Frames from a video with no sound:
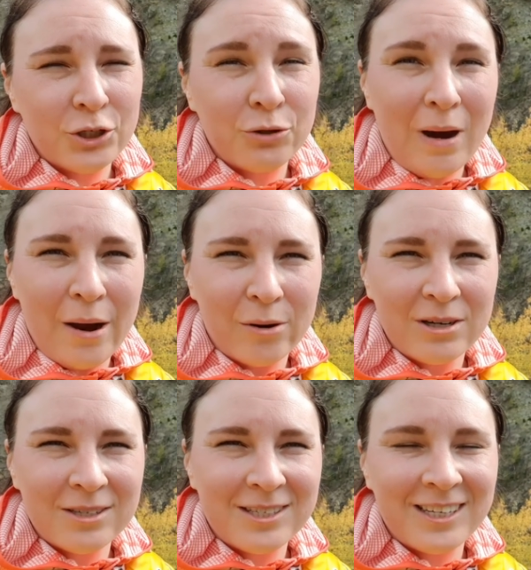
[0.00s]
2
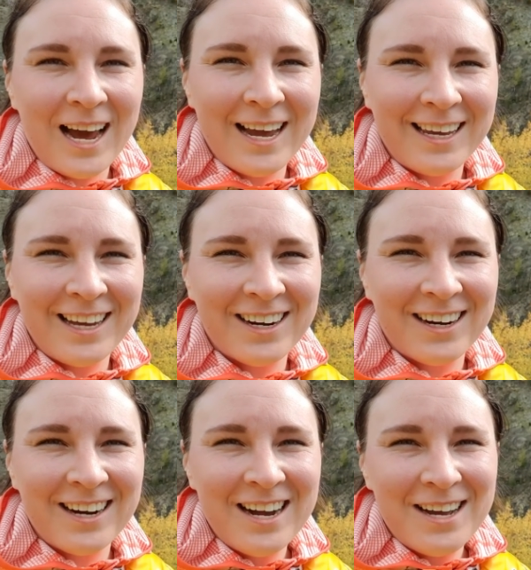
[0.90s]
hours to hike
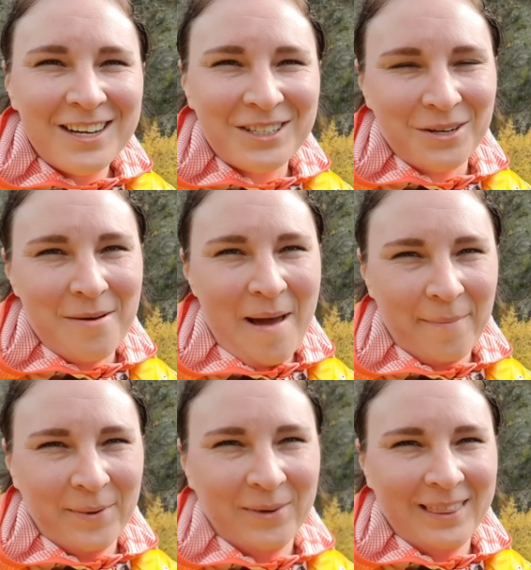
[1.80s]
here, so I'm
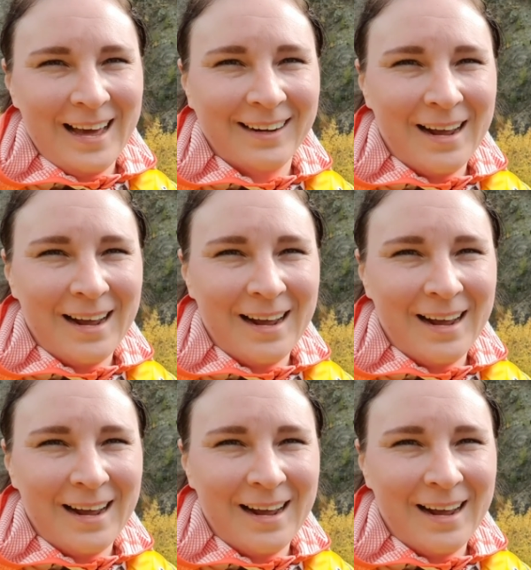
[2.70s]
happy with that.